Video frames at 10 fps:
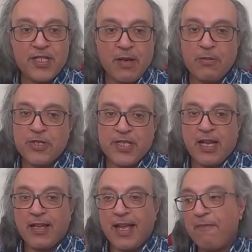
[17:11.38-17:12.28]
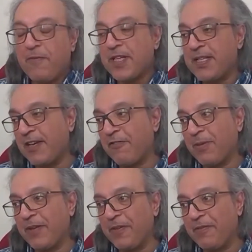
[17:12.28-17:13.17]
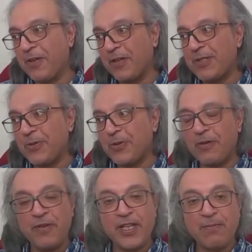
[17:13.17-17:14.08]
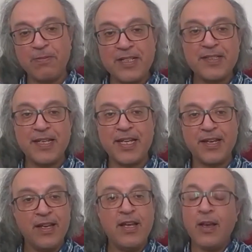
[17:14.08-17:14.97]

I'll just emphasize to everybody, if you've got a talk or video, please send it in.